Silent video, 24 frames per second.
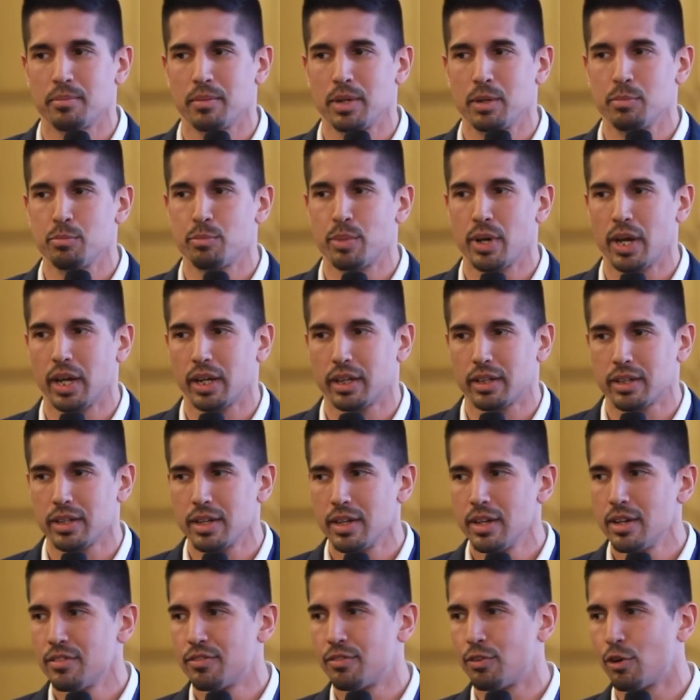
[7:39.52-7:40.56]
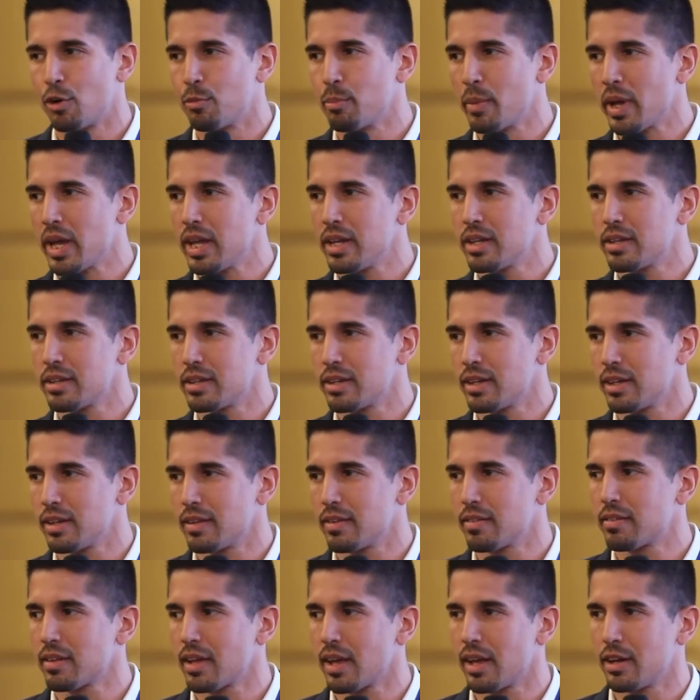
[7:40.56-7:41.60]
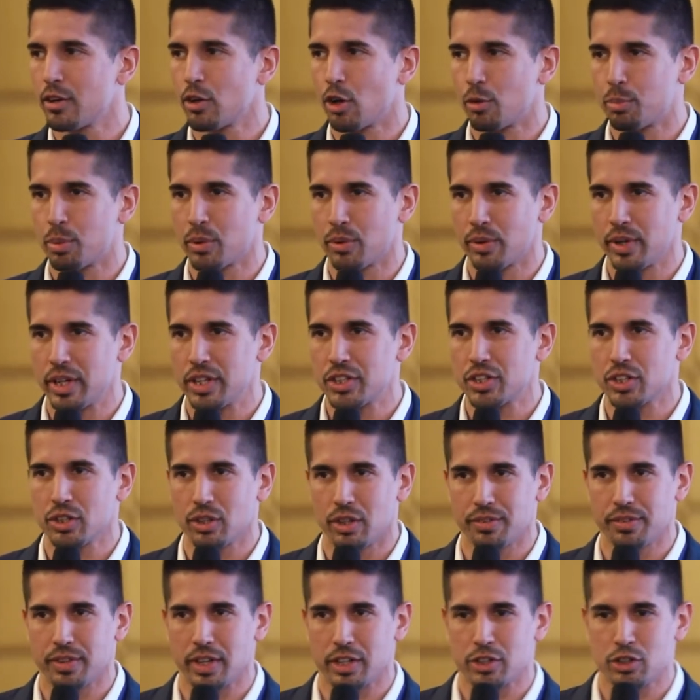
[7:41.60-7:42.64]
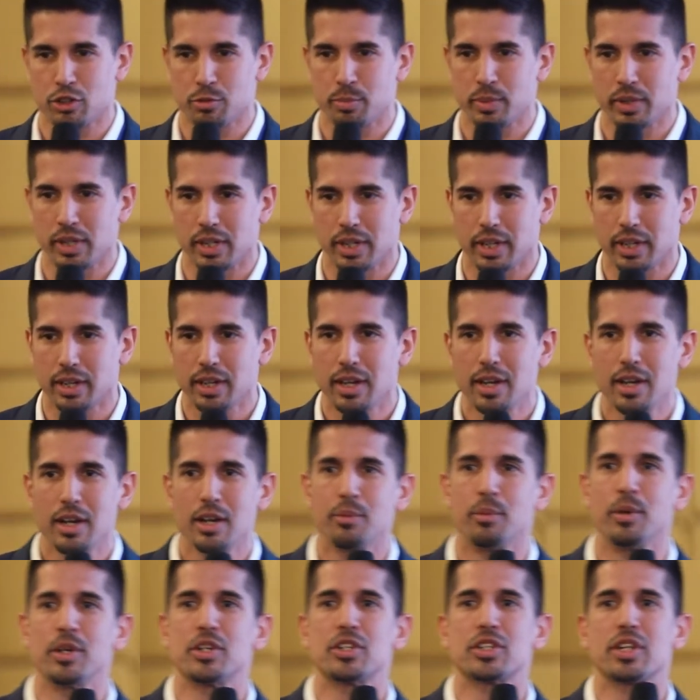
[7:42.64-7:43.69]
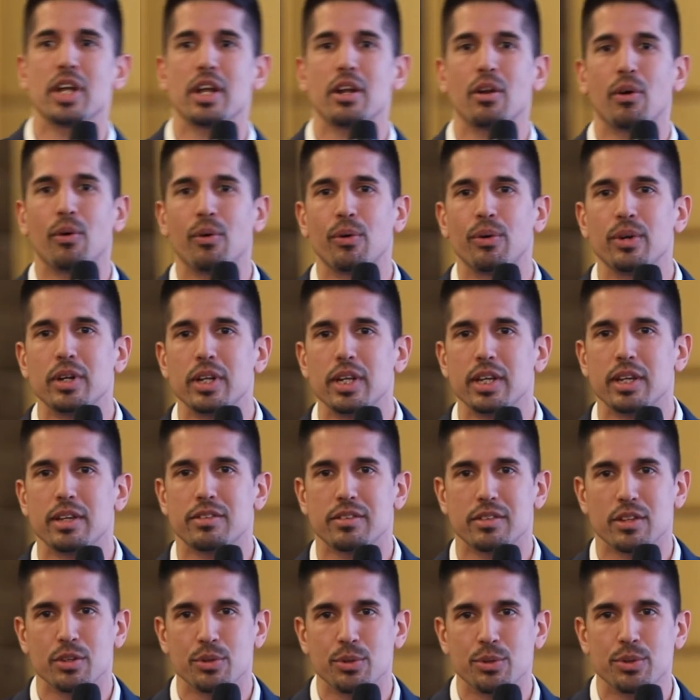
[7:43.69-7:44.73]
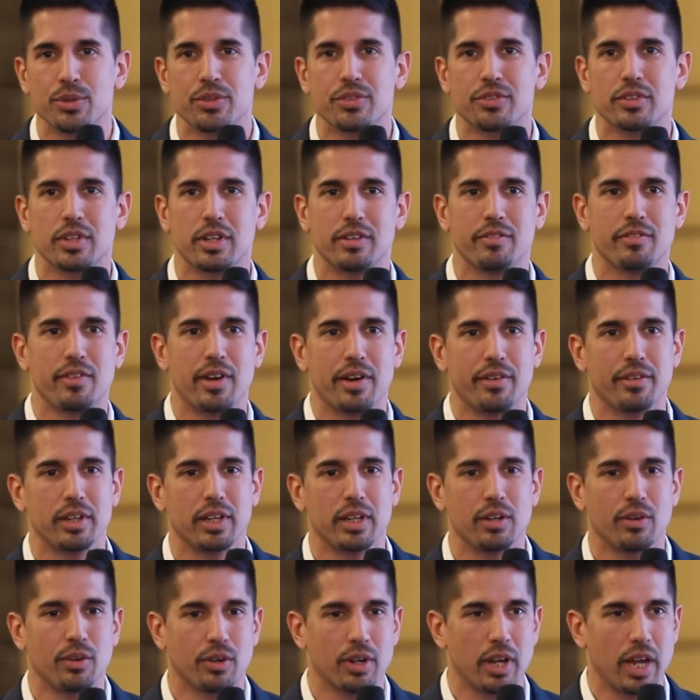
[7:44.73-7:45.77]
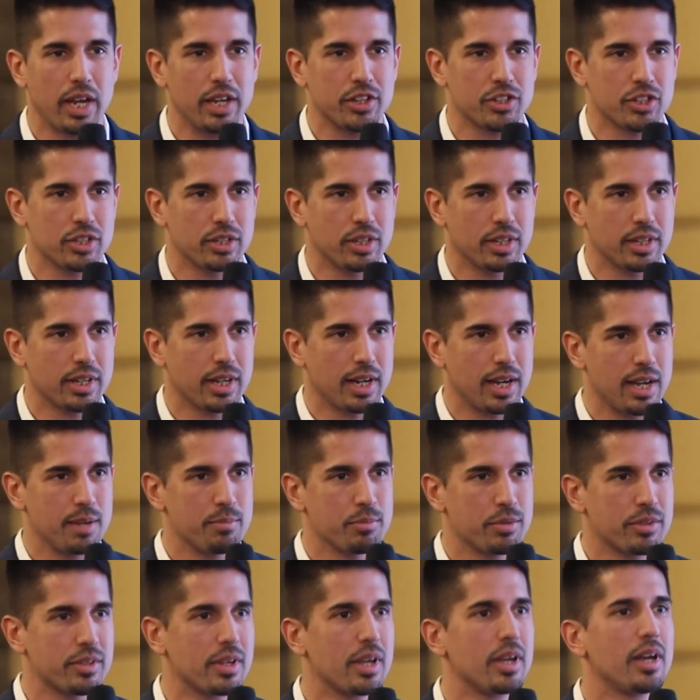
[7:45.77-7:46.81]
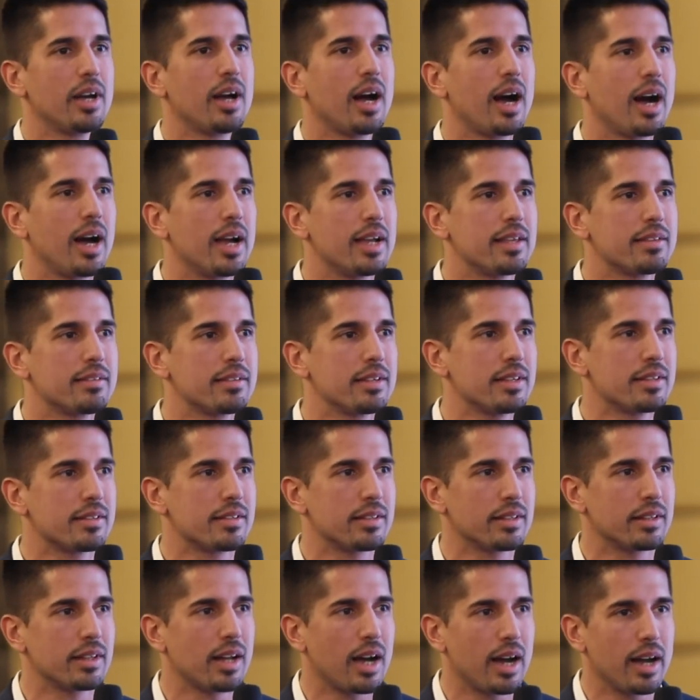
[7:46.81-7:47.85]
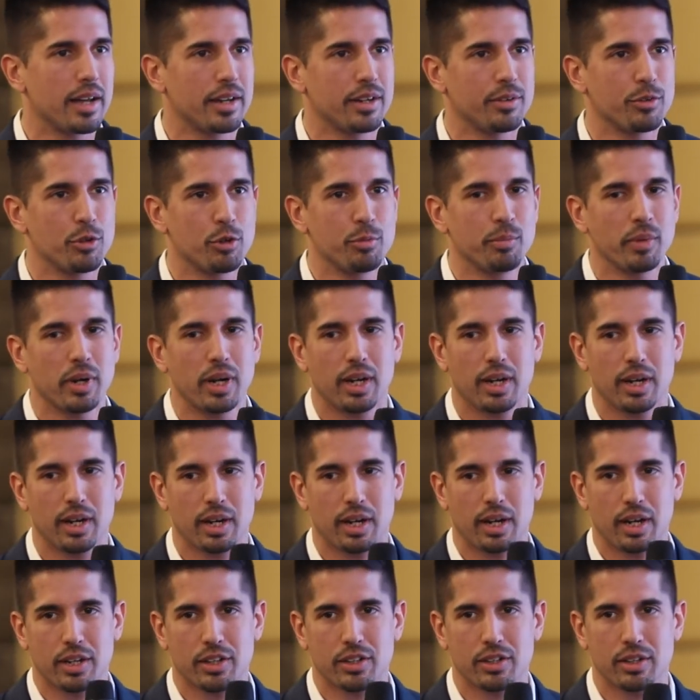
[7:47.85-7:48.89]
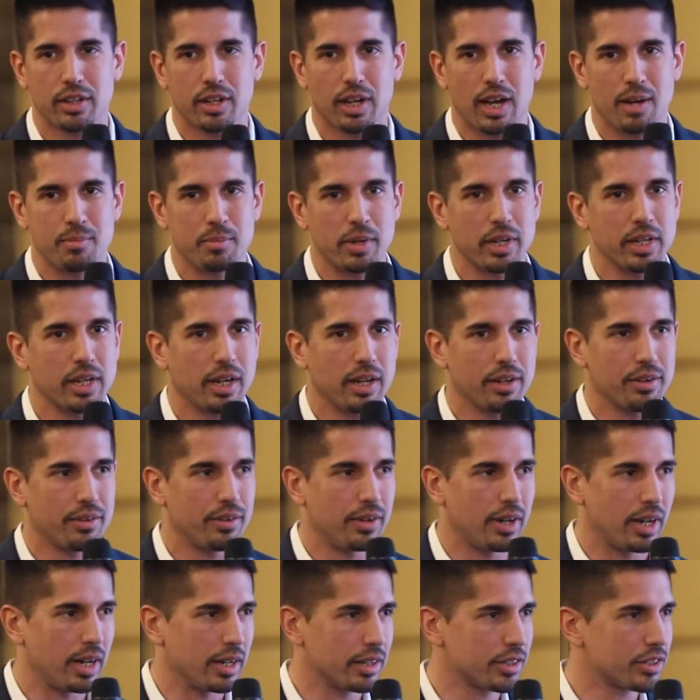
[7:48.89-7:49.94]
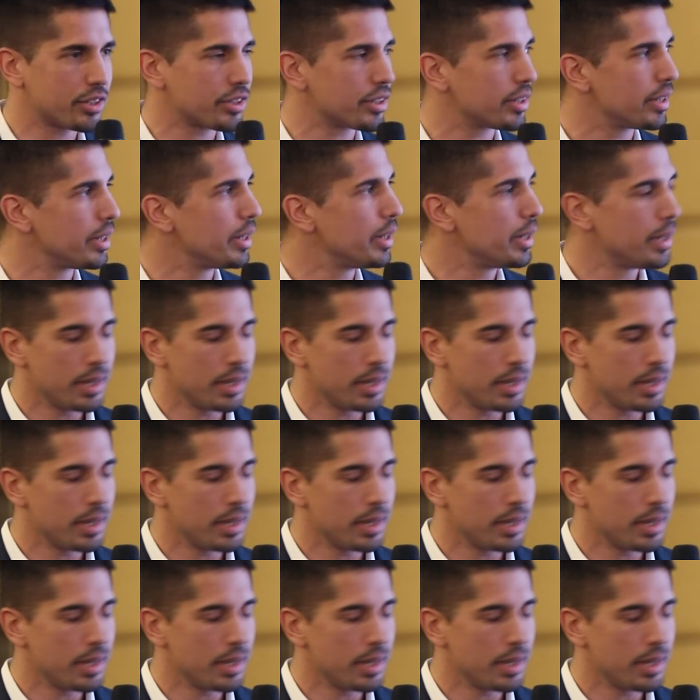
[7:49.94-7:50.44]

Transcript: impact for maintenance and operation of such a building, which then only is used in very occasional times, high season, either Umrah, Ramadan or Hajj.